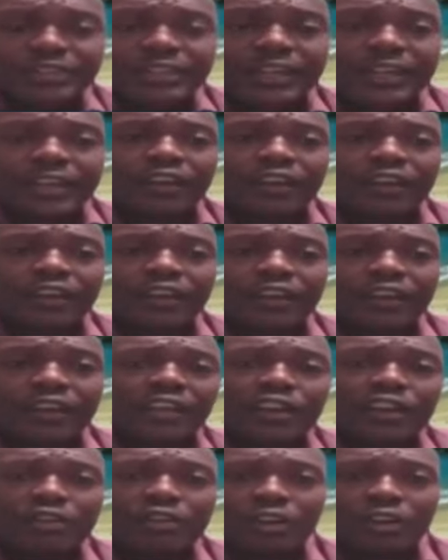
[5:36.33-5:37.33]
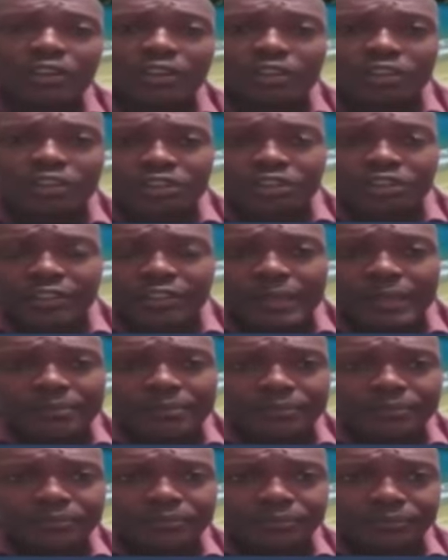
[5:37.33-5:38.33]
I got there around
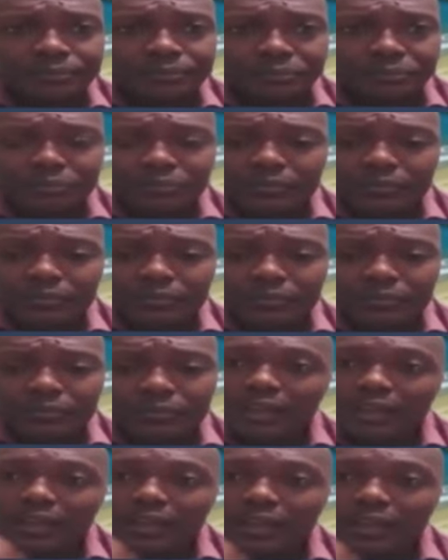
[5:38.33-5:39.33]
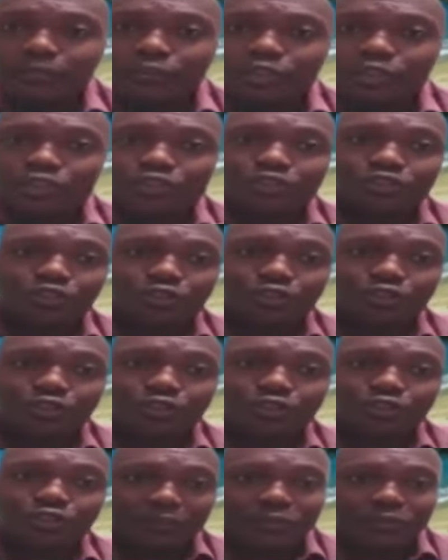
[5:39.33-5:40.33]
lunchtime. I'm not sure
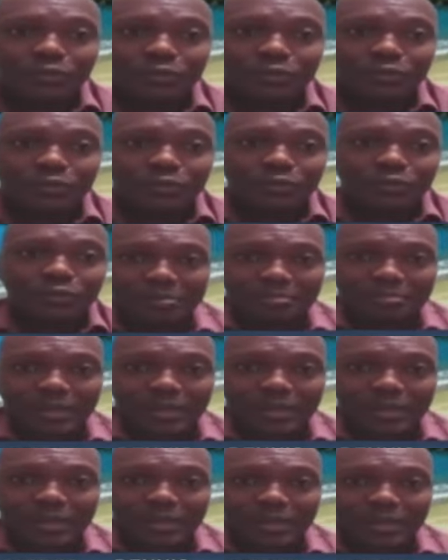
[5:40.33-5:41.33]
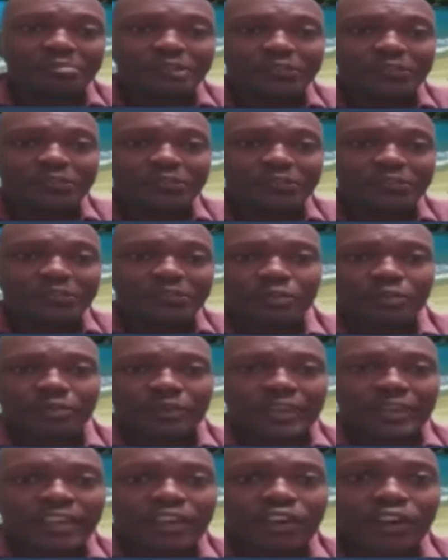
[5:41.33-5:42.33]
if she was in the parliament before, but when
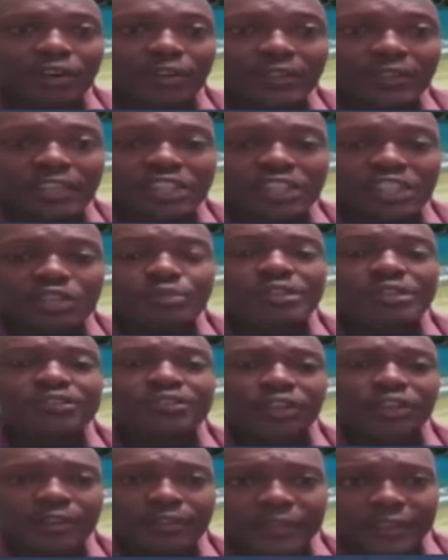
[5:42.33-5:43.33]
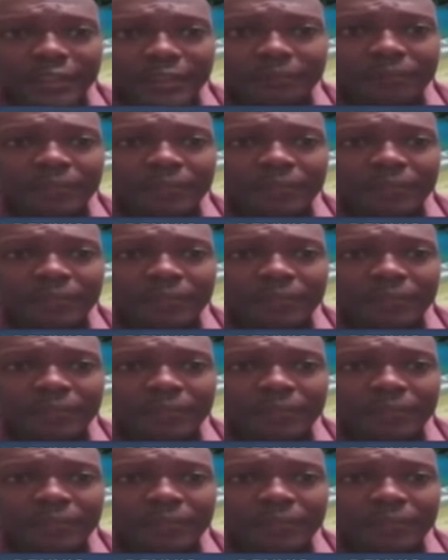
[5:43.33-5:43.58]
I got there, she was not there.